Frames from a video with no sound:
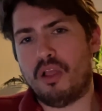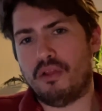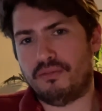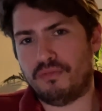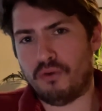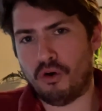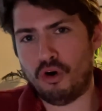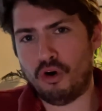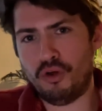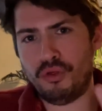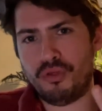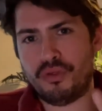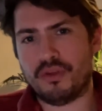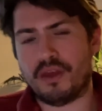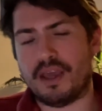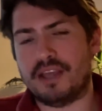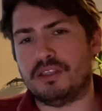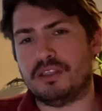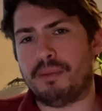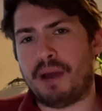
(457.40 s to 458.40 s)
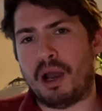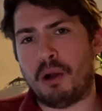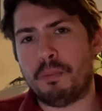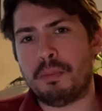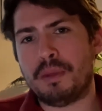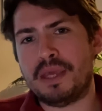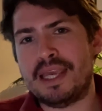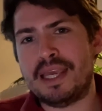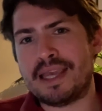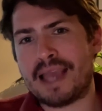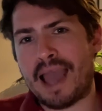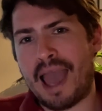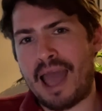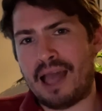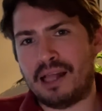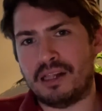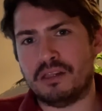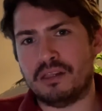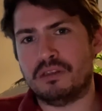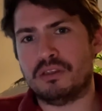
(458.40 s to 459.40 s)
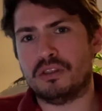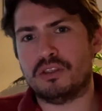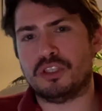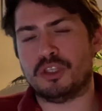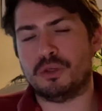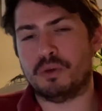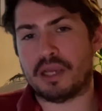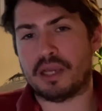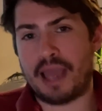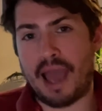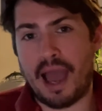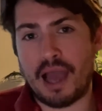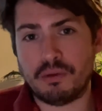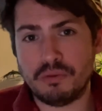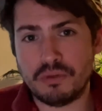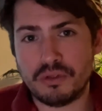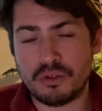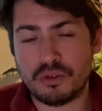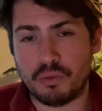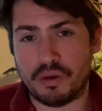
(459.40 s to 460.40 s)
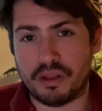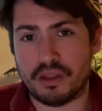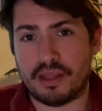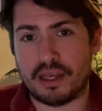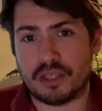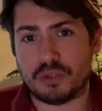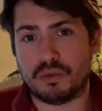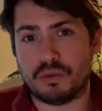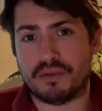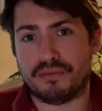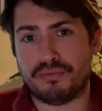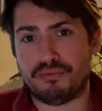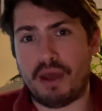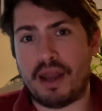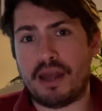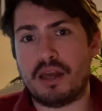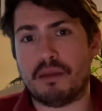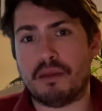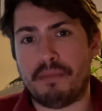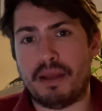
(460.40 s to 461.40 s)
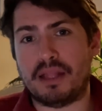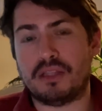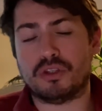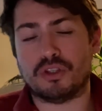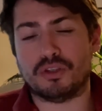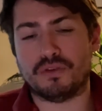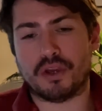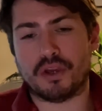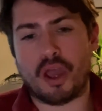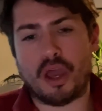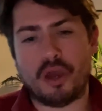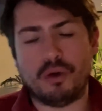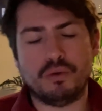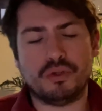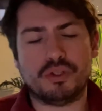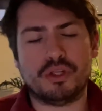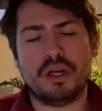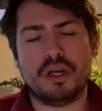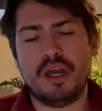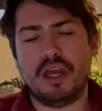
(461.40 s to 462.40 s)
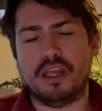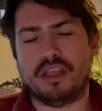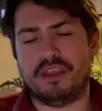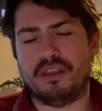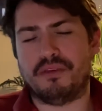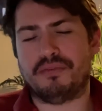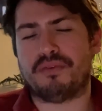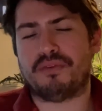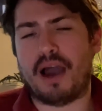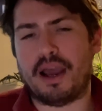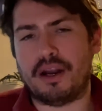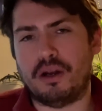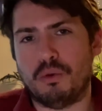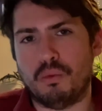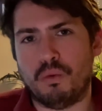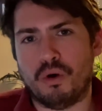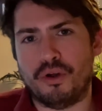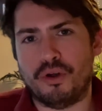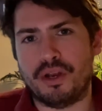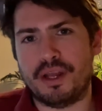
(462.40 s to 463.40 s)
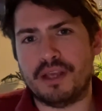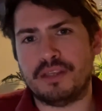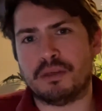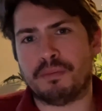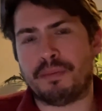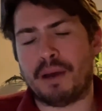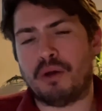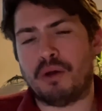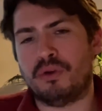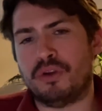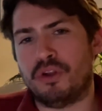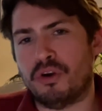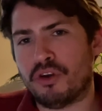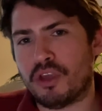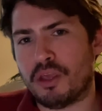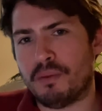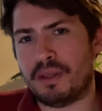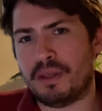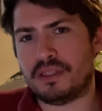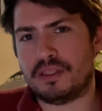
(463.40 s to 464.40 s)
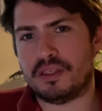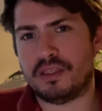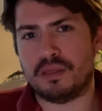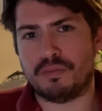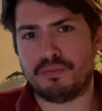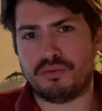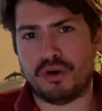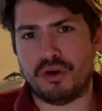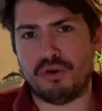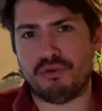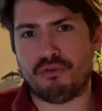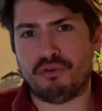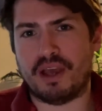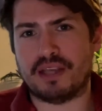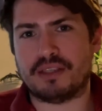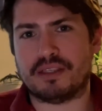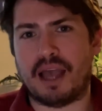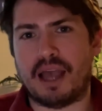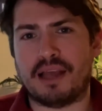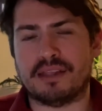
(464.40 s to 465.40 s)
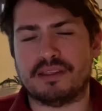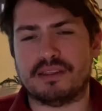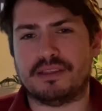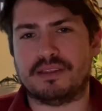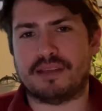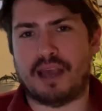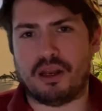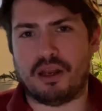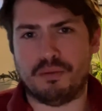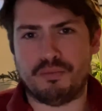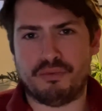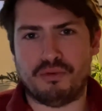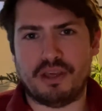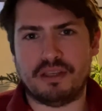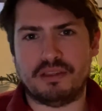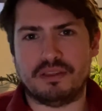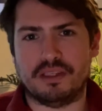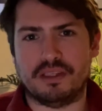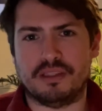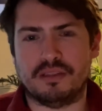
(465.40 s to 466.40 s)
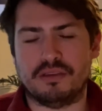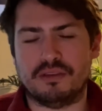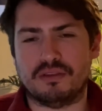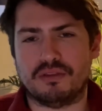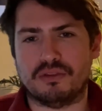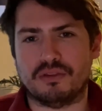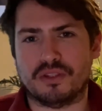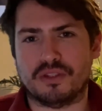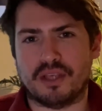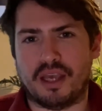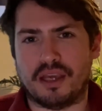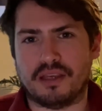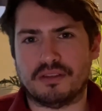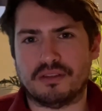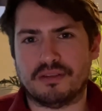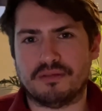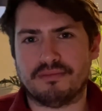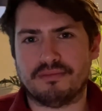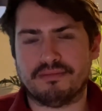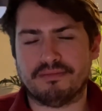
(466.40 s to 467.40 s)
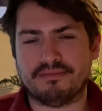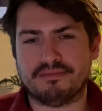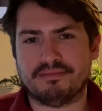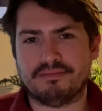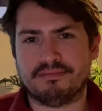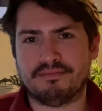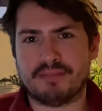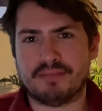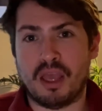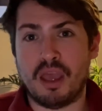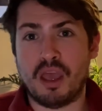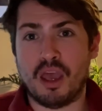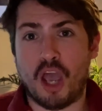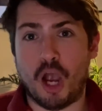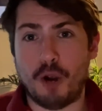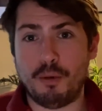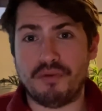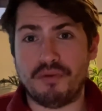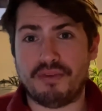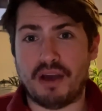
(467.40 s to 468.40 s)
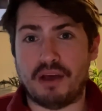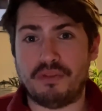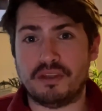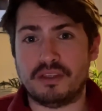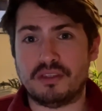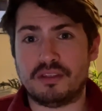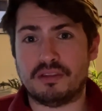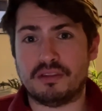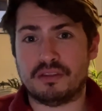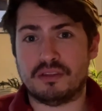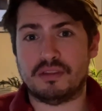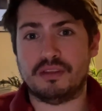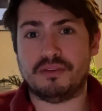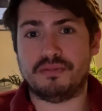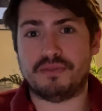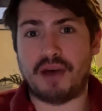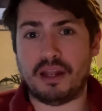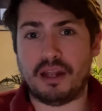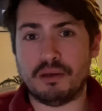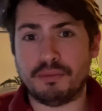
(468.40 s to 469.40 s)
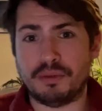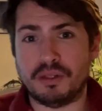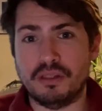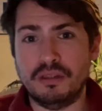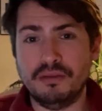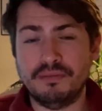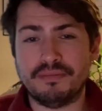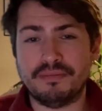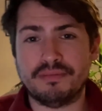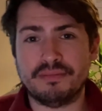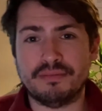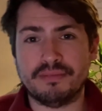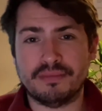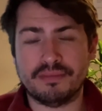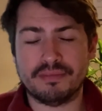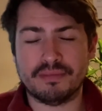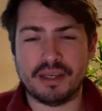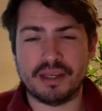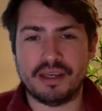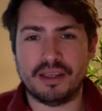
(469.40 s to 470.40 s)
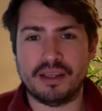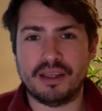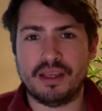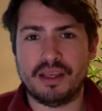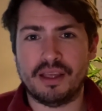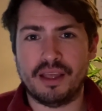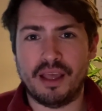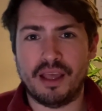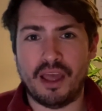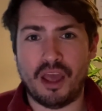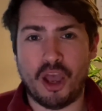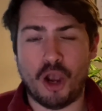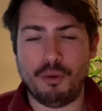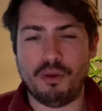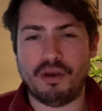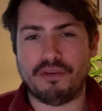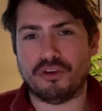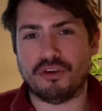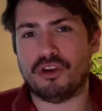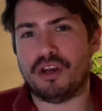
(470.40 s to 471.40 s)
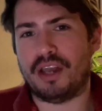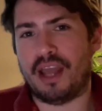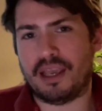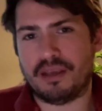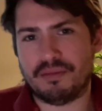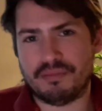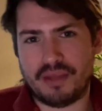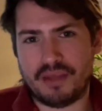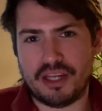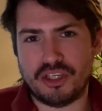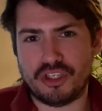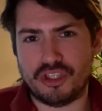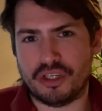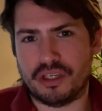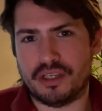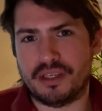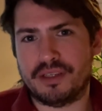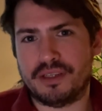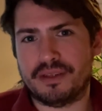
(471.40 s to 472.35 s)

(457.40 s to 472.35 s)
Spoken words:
4th is about being held to account, whether that's with a friend, a mentor, a coach. And the final one is about documenting the progress and celebrating success. Hope you found this valuable. Hope you have a good day. Enjoy.